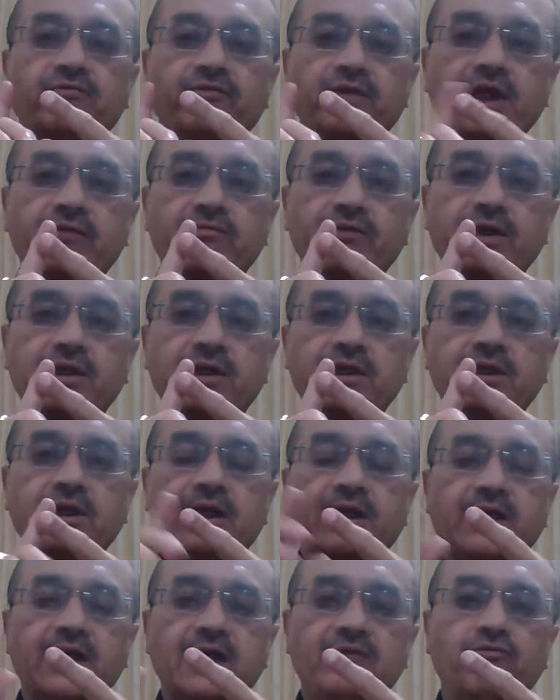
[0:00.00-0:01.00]

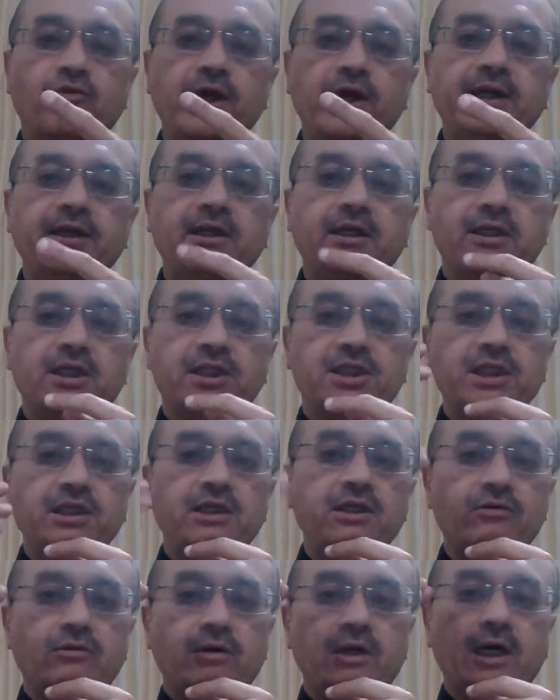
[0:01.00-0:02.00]
frequently and avoid
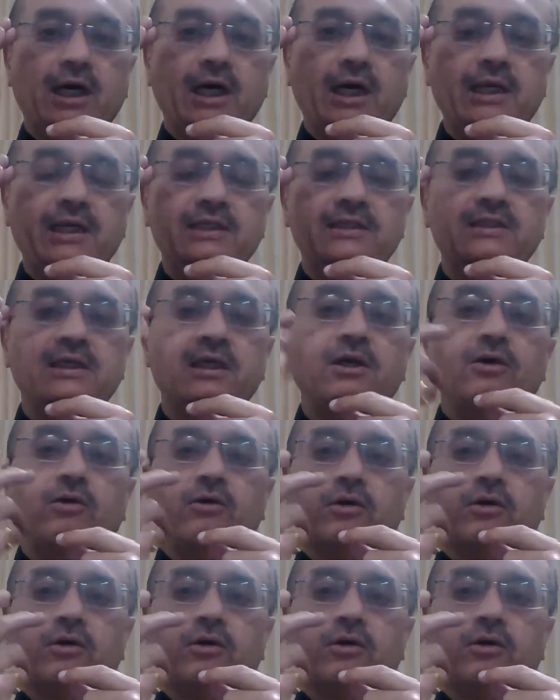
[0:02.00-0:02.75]
touching your eyes